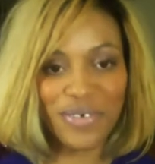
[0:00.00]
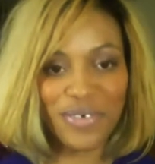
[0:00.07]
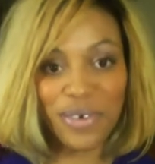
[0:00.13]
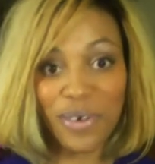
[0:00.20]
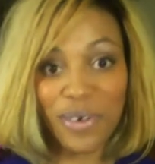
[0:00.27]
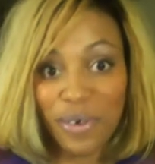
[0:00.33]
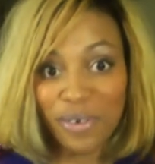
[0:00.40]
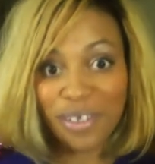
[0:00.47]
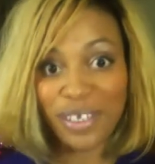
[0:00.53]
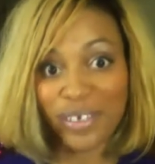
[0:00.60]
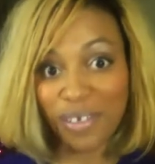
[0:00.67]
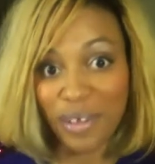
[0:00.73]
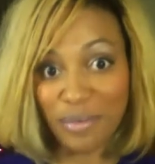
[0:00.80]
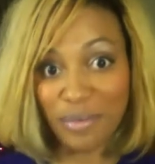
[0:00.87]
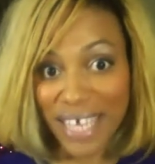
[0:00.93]
a Golden
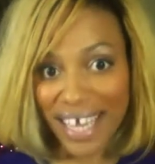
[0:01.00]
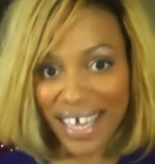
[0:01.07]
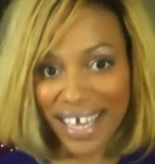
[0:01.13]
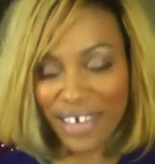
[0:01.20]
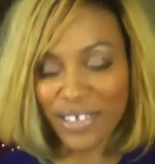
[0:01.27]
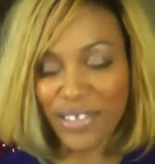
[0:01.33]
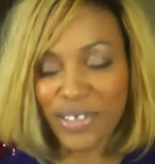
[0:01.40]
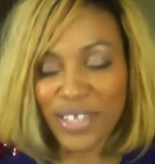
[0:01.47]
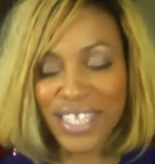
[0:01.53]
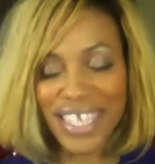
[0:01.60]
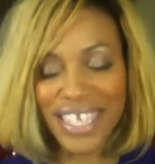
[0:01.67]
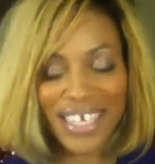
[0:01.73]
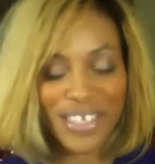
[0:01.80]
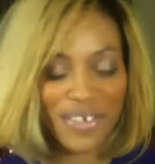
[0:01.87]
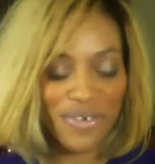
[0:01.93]
Globes Hangout, so
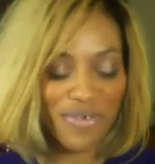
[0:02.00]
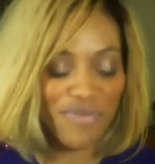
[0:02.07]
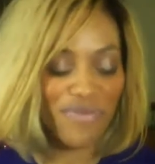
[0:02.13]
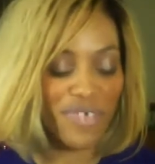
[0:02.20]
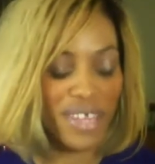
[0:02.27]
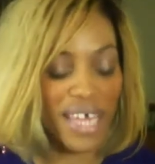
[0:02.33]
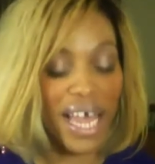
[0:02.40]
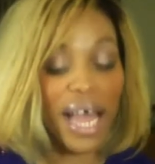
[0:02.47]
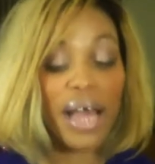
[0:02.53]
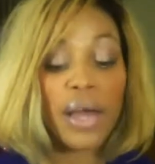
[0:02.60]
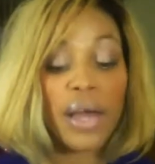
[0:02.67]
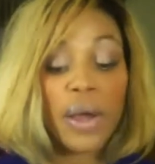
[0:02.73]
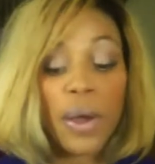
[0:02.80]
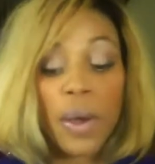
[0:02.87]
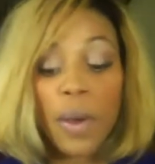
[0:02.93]
stay tuned for that.
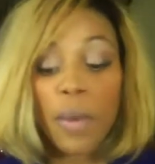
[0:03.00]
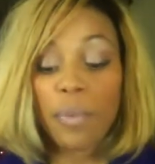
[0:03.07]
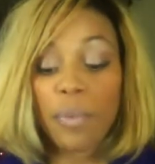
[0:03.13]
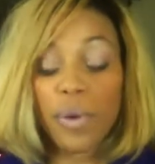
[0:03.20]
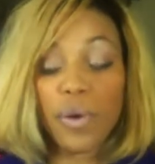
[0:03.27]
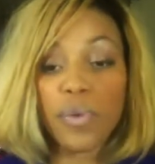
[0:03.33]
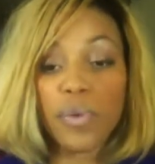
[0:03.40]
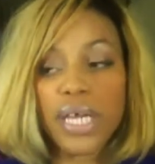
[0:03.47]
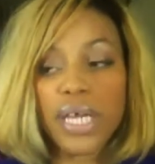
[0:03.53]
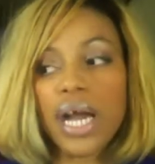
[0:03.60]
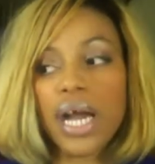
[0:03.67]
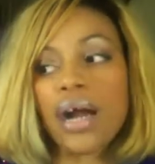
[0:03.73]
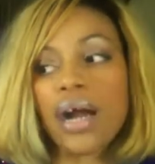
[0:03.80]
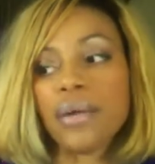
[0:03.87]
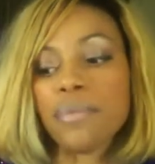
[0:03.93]
But we,
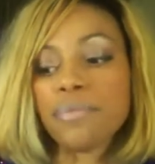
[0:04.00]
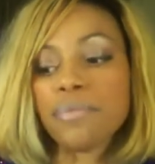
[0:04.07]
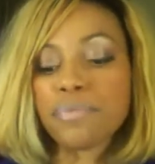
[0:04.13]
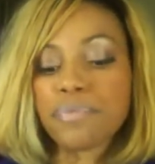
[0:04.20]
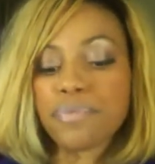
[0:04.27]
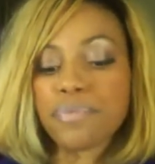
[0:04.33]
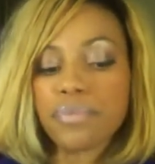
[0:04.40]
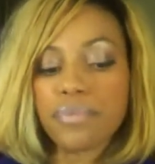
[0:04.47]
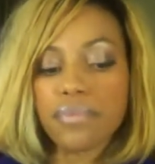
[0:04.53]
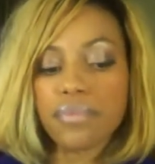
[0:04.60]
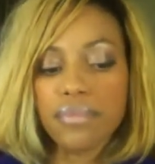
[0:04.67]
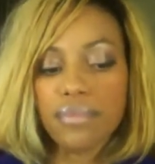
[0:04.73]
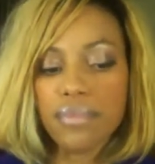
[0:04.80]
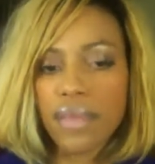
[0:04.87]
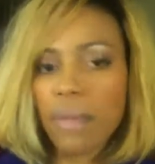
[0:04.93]
my
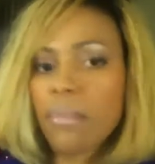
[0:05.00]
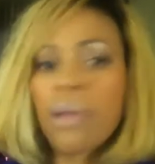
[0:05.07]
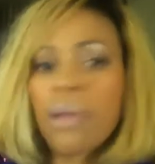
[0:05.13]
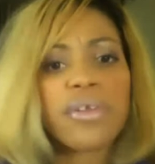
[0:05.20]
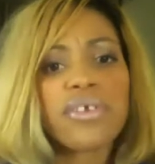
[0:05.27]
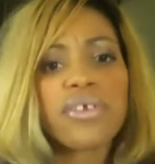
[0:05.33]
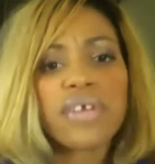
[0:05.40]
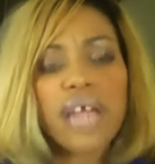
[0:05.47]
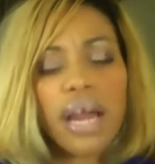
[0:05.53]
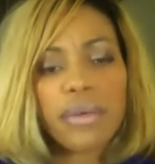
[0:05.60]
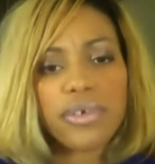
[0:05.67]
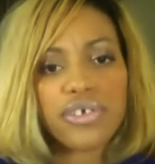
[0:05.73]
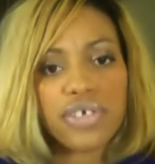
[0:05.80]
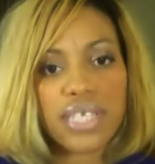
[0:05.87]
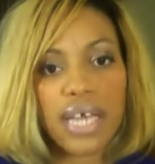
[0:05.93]
mother and I were
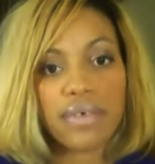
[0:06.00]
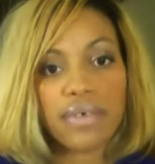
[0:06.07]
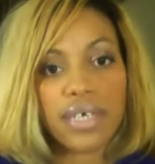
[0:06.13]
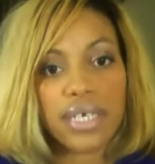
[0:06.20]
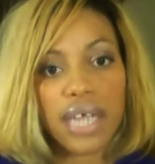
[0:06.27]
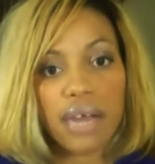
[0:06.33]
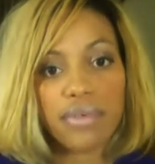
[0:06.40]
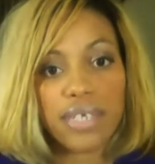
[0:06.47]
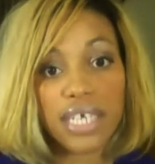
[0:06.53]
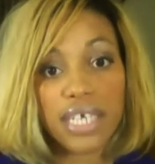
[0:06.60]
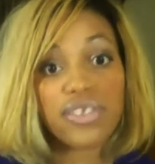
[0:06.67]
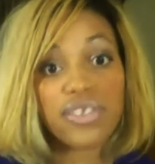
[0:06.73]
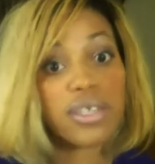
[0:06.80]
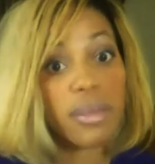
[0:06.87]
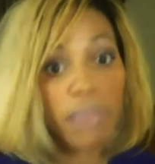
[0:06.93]
just having a
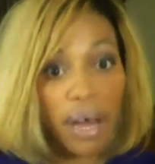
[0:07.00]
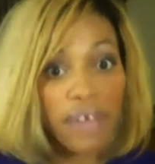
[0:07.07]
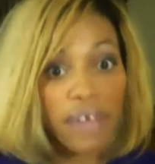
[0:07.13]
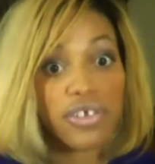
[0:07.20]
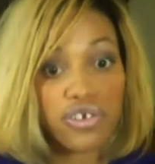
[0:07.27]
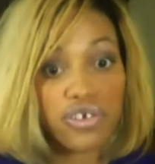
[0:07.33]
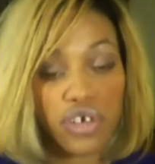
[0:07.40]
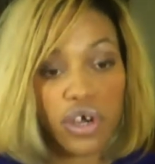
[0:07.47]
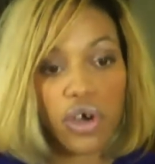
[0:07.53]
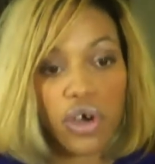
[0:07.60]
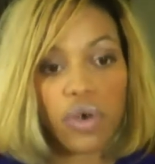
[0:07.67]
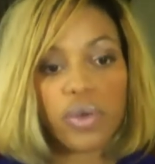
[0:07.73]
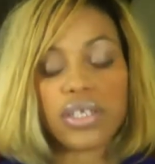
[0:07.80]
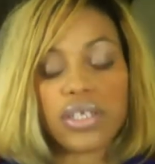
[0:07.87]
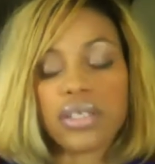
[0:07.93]
conversation about this
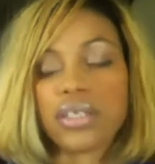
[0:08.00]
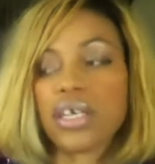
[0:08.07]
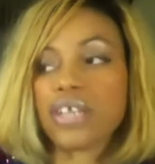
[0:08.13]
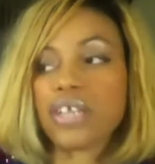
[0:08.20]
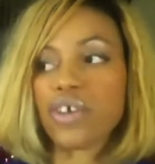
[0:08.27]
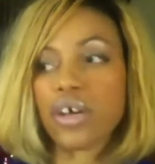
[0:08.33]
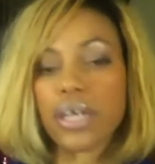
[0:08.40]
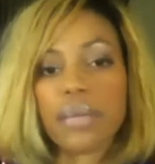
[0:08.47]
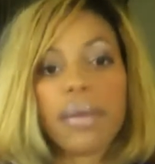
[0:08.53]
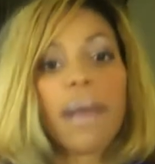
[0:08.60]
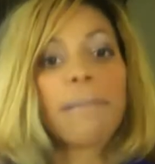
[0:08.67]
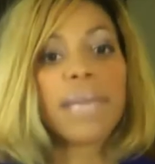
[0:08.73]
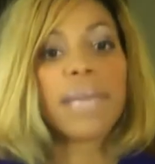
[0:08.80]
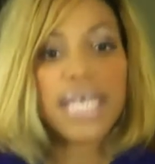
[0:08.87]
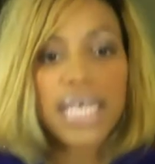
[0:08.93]
show and talking about
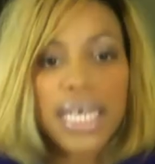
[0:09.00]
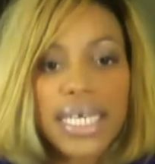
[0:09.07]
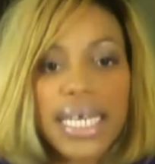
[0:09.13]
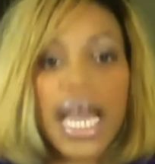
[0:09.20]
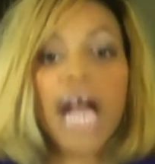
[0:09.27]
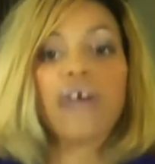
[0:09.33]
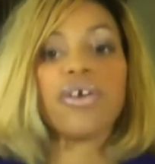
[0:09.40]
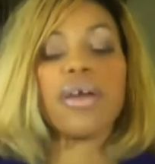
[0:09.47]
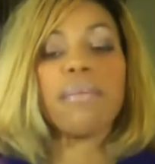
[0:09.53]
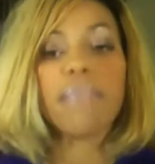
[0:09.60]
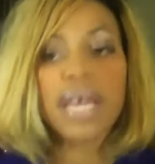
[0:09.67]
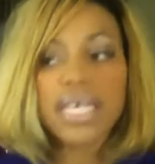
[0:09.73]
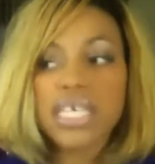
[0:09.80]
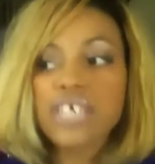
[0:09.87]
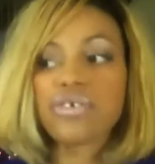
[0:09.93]
making it count and
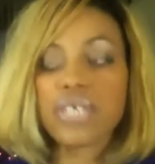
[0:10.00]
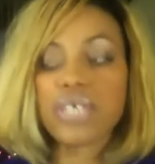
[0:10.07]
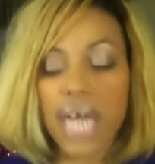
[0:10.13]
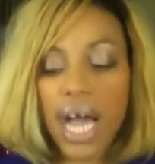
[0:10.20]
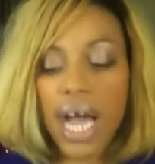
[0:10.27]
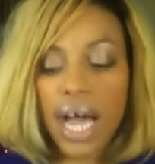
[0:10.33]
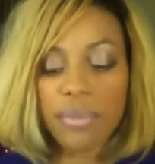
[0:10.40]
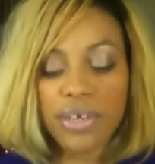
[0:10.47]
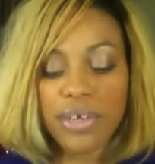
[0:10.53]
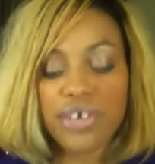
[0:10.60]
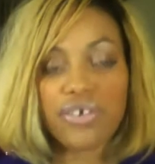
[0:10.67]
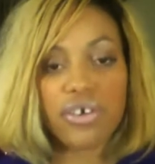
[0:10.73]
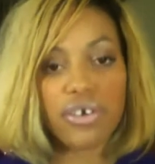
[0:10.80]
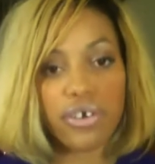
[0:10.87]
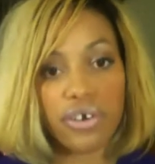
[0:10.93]
making your time here
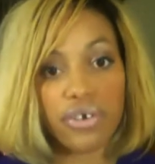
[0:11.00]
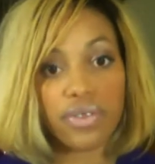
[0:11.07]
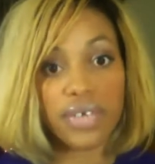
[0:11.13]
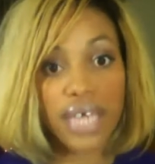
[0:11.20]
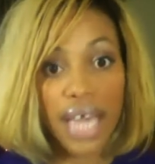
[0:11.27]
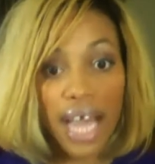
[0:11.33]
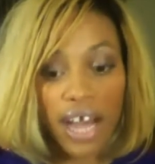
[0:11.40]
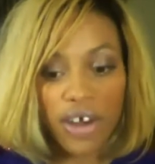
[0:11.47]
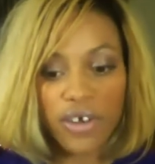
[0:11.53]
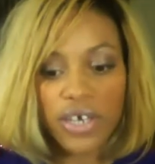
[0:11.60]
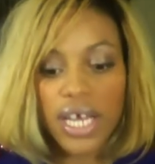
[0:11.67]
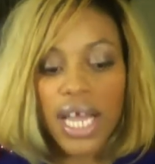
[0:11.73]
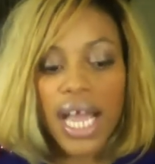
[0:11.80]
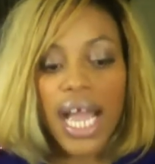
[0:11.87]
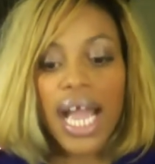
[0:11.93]
on Earth count.
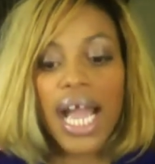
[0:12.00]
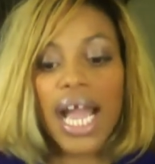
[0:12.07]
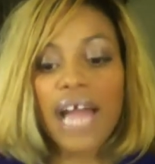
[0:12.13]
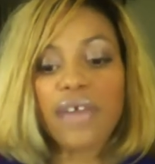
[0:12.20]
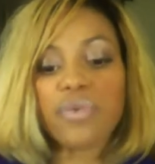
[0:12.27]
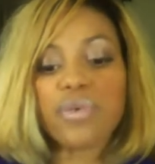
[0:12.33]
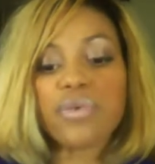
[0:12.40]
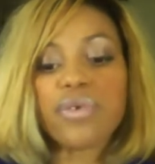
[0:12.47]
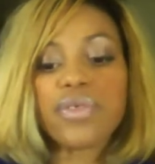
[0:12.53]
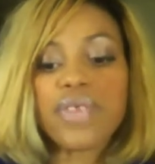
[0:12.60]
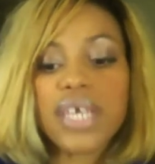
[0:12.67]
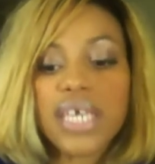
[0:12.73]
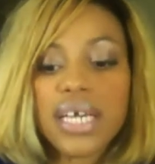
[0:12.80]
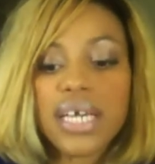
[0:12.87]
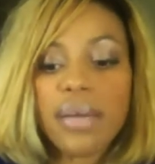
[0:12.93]
And we were
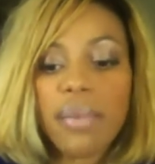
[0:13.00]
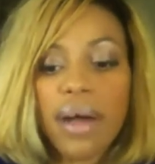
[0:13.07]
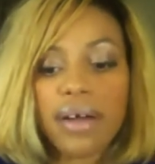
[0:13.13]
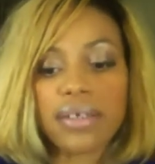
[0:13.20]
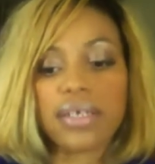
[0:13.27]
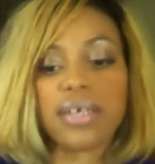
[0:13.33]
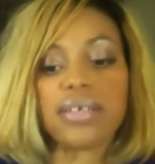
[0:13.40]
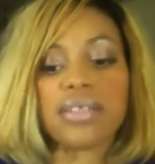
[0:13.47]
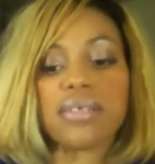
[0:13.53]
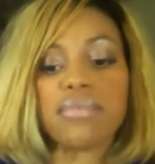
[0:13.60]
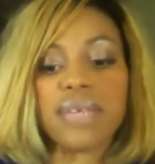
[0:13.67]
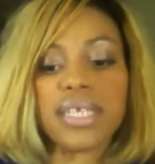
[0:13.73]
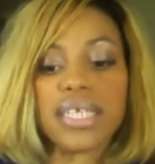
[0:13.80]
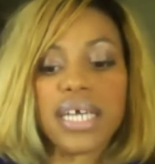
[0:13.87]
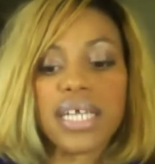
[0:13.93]
thinking about Nelson
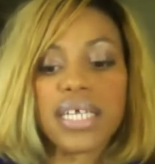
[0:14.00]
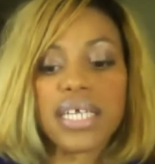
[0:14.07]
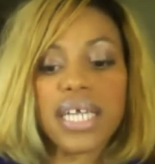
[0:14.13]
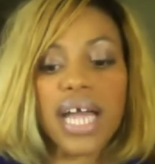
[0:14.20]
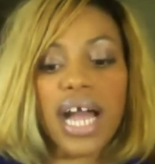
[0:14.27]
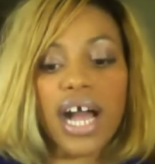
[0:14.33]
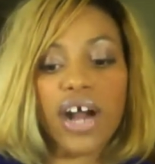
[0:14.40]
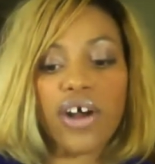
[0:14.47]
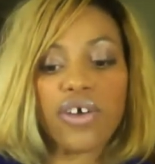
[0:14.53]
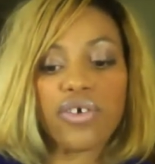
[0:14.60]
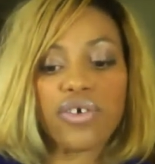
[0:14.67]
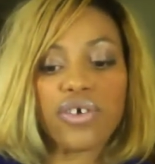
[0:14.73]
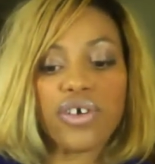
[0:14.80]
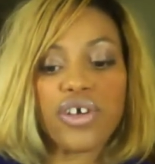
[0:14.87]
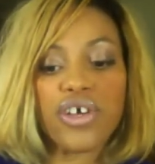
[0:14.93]
Mandela and how
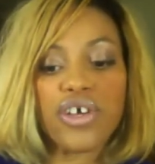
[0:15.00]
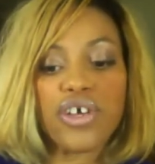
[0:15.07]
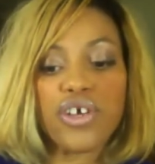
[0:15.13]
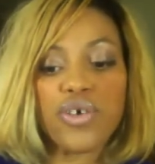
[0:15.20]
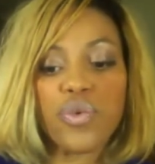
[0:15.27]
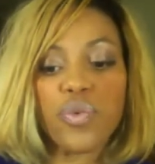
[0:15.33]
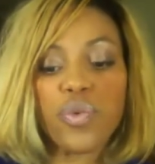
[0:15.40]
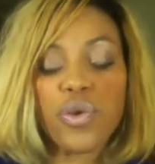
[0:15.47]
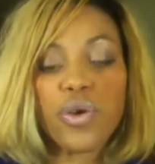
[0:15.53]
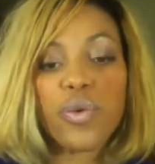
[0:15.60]
we're